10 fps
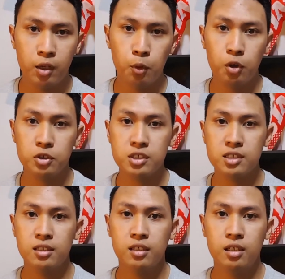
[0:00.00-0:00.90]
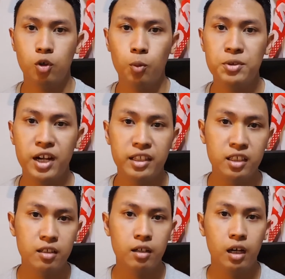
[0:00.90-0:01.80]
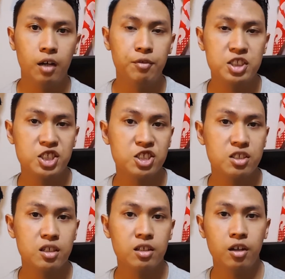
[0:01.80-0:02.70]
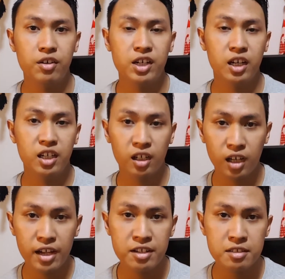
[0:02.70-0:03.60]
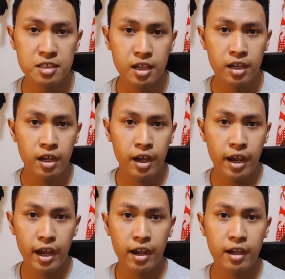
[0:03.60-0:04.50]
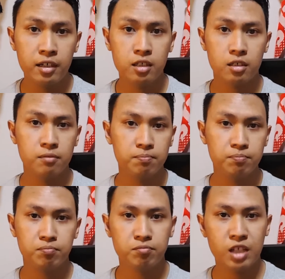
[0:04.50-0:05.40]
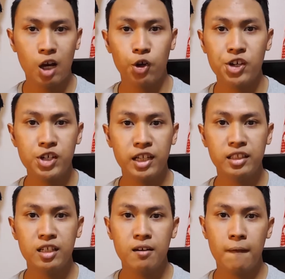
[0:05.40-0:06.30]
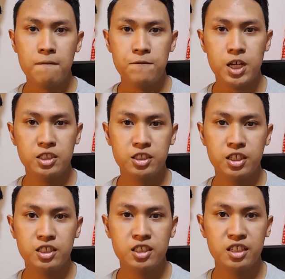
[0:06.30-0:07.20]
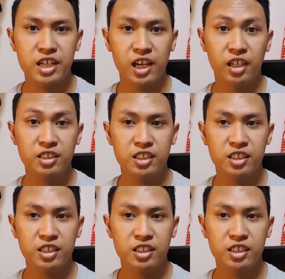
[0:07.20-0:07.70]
There was Home United versus Garena Young Lions, and Hougang United versus Geylang